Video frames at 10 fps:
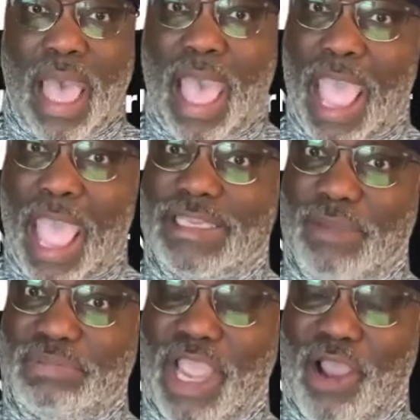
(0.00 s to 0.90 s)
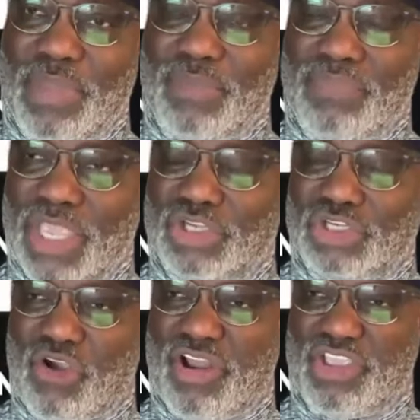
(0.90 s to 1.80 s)
I had them tell me,
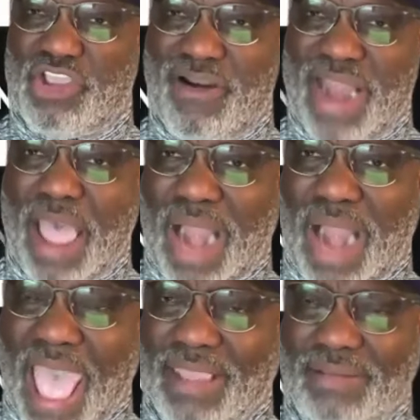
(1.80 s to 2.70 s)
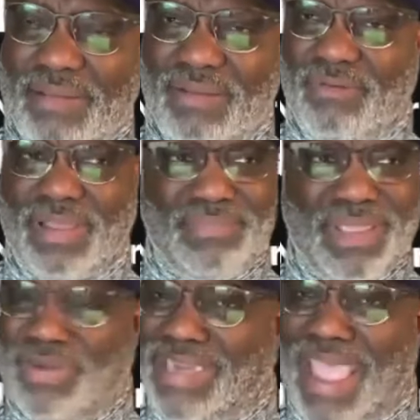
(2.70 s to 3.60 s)
Sean, you're not black.
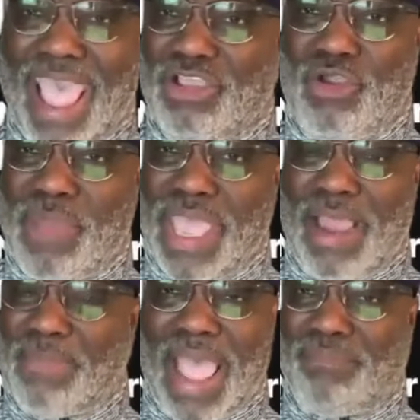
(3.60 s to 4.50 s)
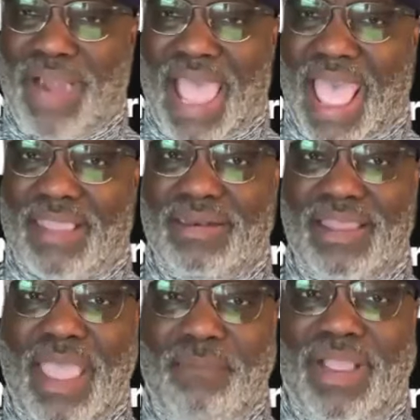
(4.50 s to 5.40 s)
What the hell you mean I'm not black?
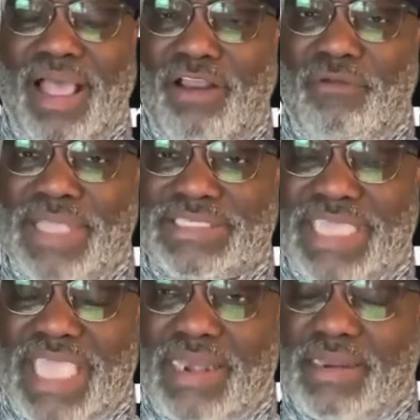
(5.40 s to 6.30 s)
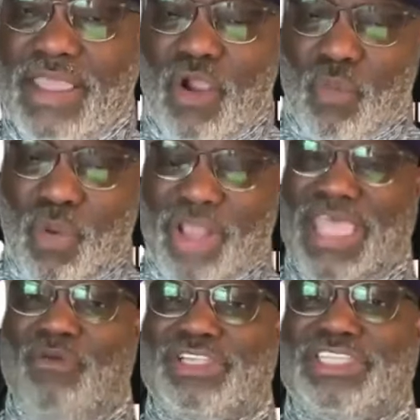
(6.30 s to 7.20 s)
Look at the color of my skin. What
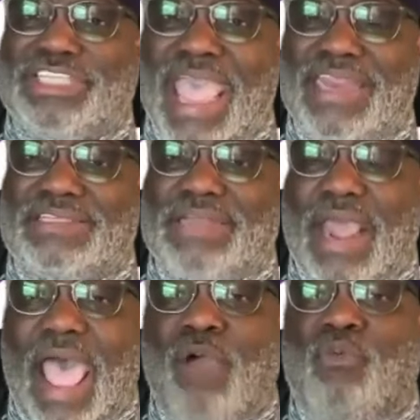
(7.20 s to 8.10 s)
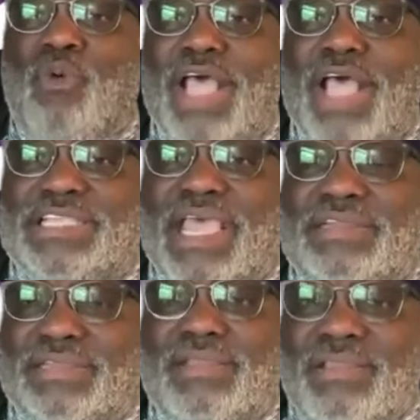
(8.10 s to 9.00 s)
they were saying is that I
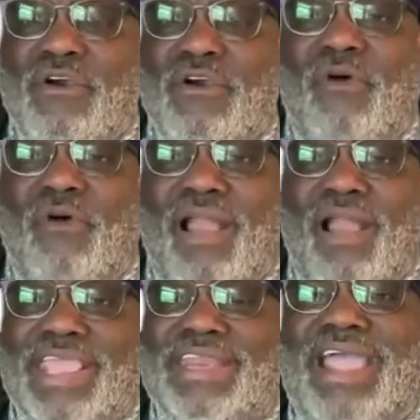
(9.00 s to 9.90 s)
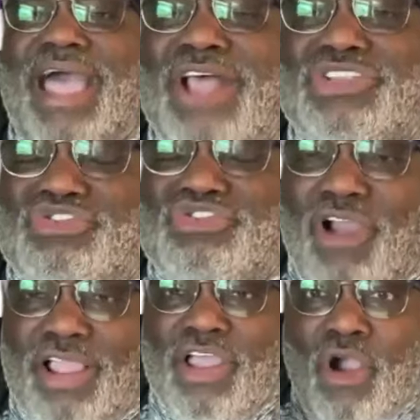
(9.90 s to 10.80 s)
wasn't following the
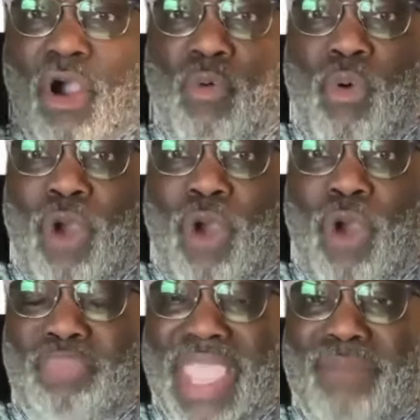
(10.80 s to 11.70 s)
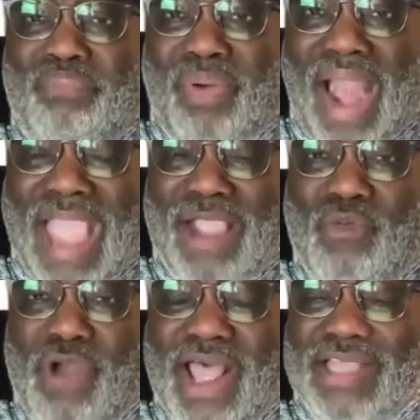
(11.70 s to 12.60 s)
construct of what being black
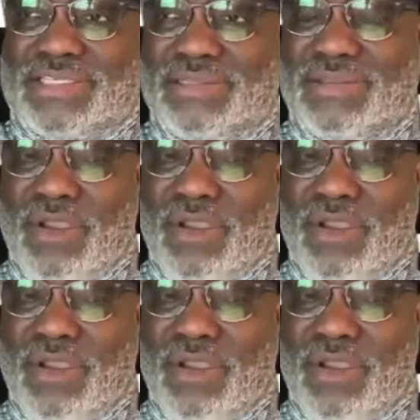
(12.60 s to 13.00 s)
was.